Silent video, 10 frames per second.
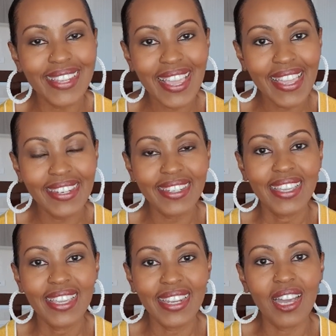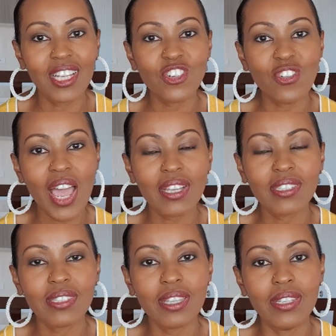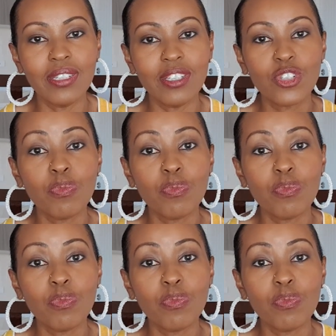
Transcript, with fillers: dead in our tracks in,